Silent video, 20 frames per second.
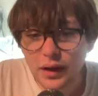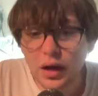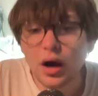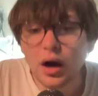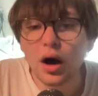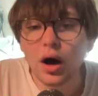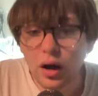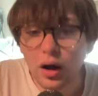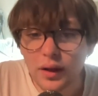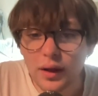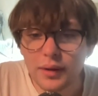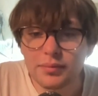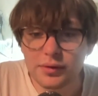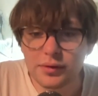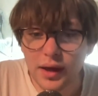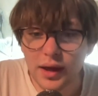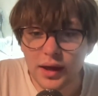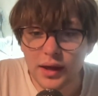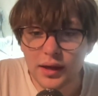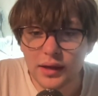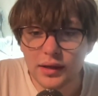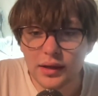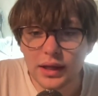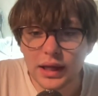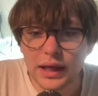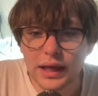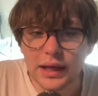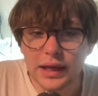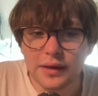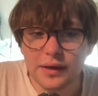All I'm saying
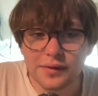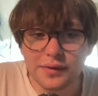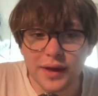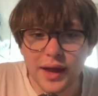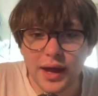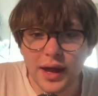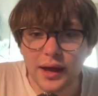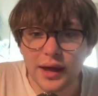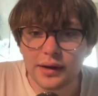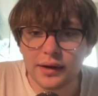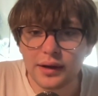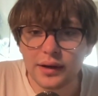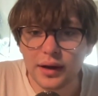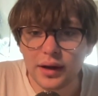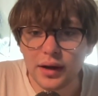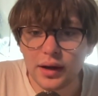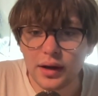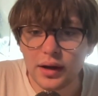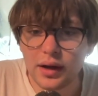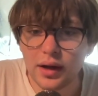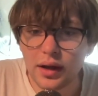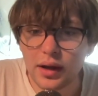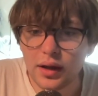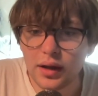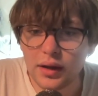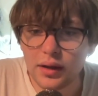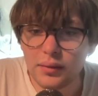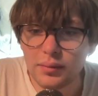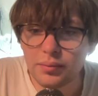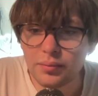is that
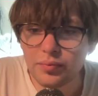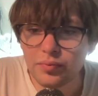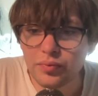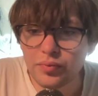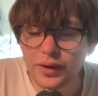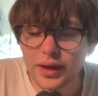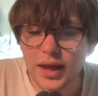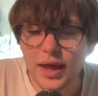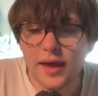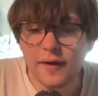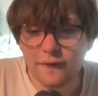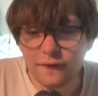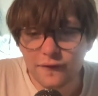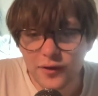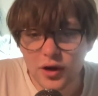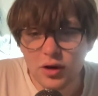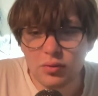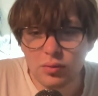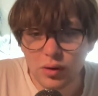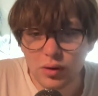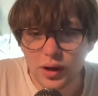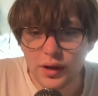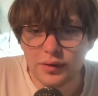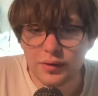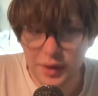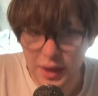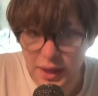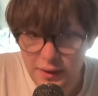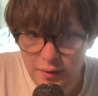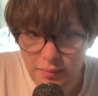if there was,
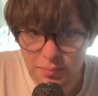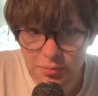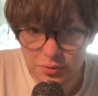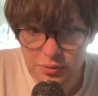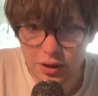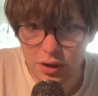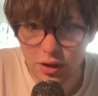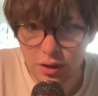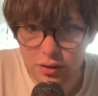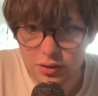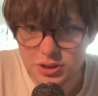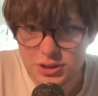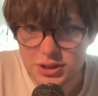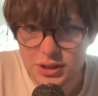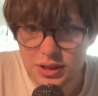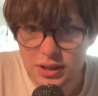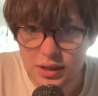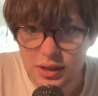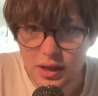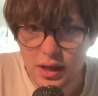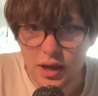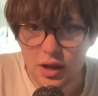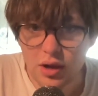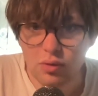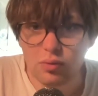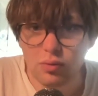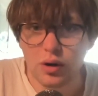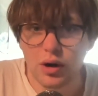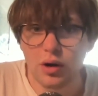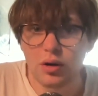in a plutocracy
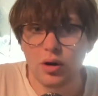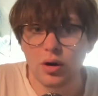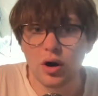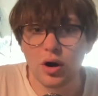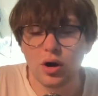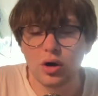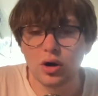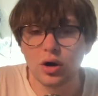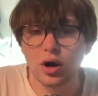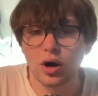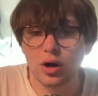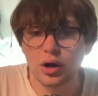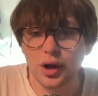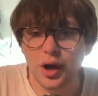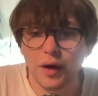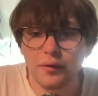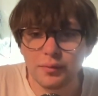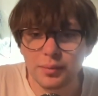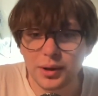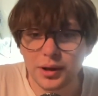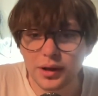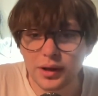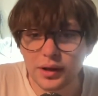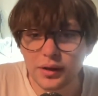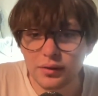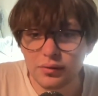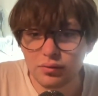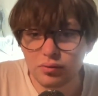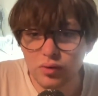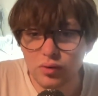where our government
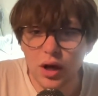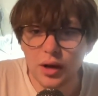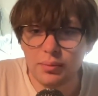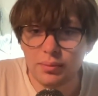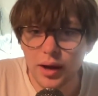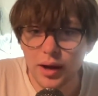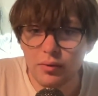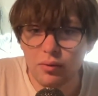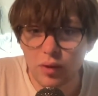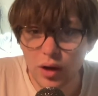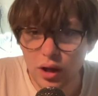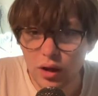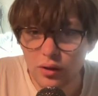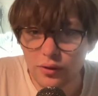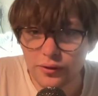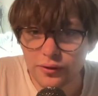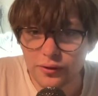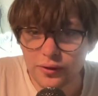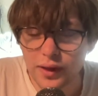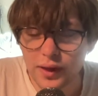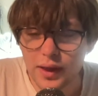is run by wealth,